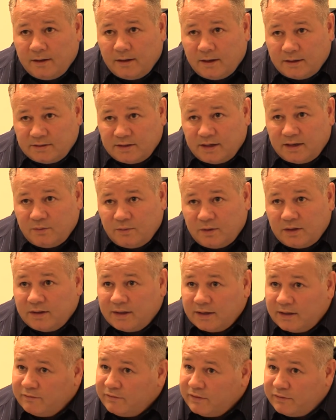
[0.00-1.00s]
I'll tell you what,
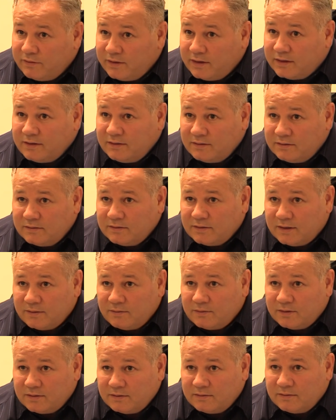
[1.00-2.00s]
they give everything. They
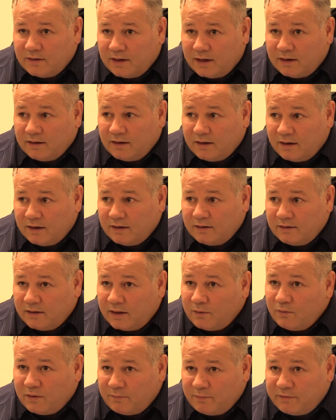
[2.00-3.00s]
were, and
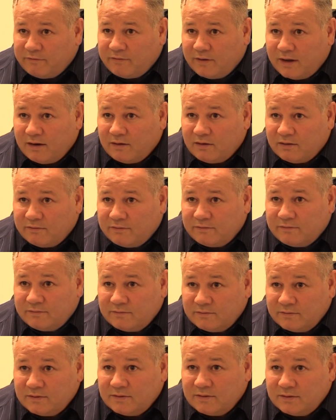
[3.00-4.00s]
they won't be far off
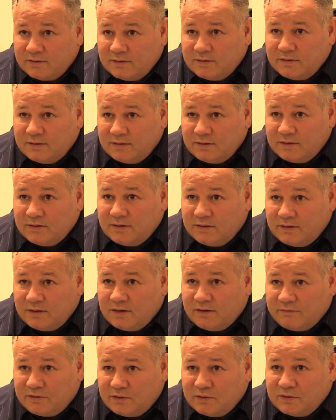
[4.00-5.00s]

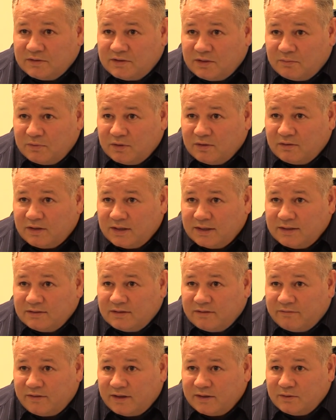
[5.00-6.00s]
doing some good things
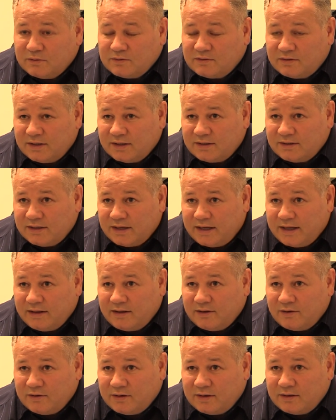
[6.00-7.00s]
if they all stick
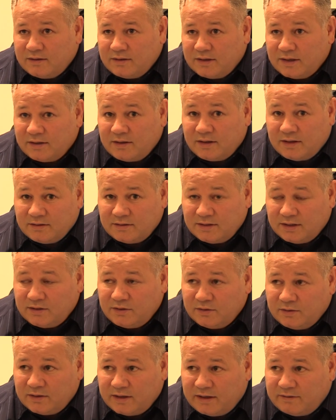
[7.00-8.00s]
together and
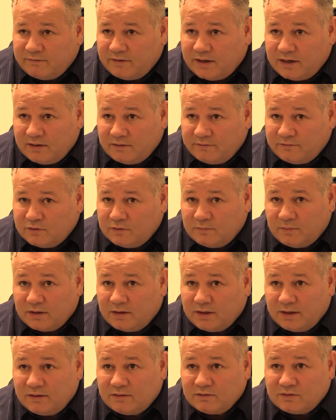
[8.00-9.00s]
continue in that vein of form. I
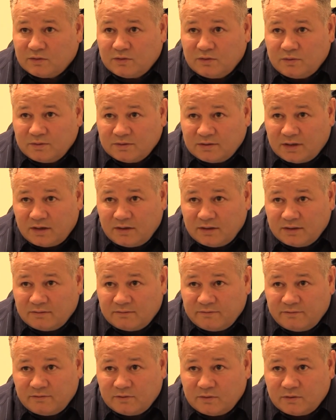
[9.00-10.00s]
think the score was only
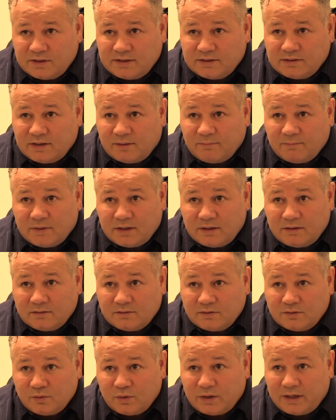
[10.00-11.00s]
40-something,
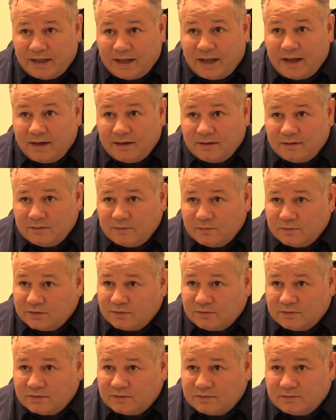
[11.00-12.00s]
28,
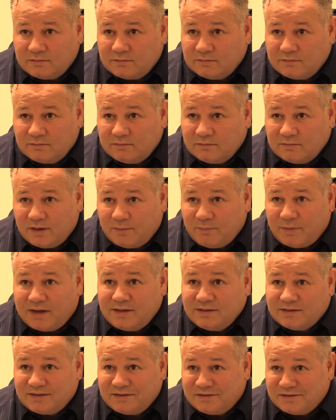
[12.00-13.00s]
which was
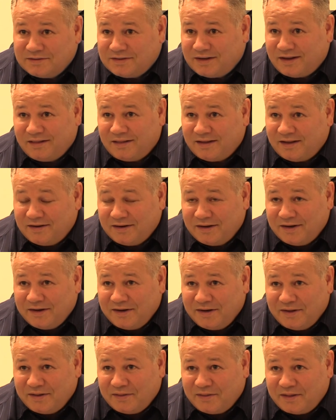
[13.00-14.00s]
amazing to say that
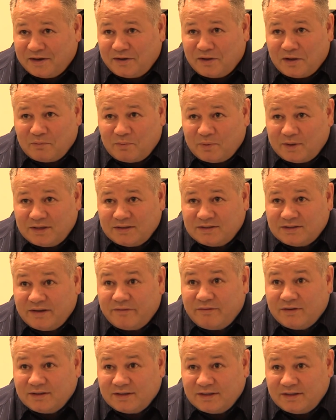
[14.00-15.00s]
they'd got beat
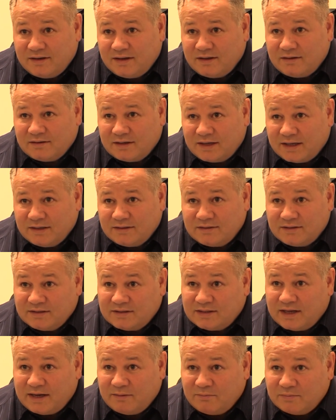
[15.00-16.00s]
70-0 against the
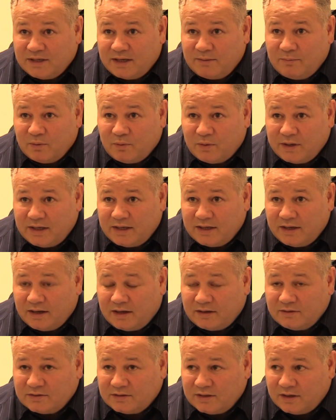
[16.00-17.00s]
same team a week
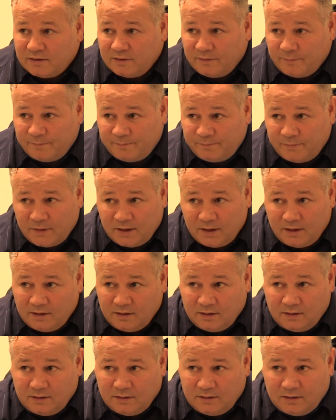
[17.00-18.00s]
ago. So,
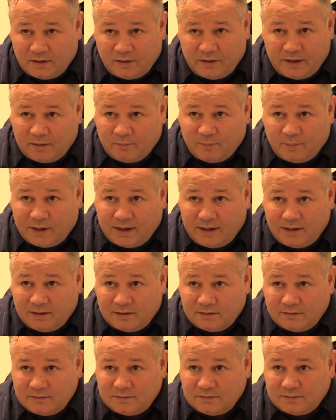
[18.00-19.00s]
you know, Adam
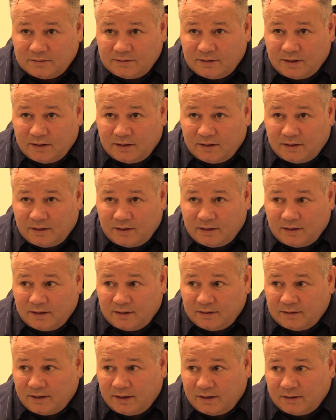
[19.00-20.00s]
Payne
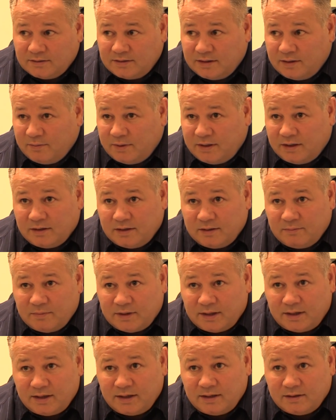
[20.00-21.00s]
and Timmy and them,
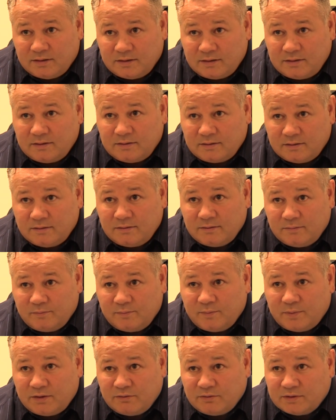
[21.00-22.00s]
they need a
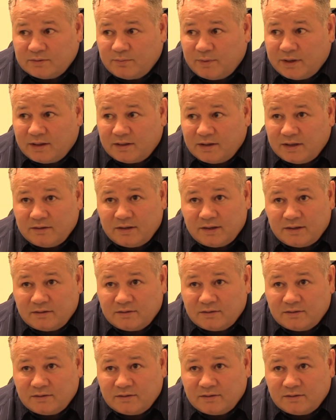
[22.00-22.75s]
bit of respect there. They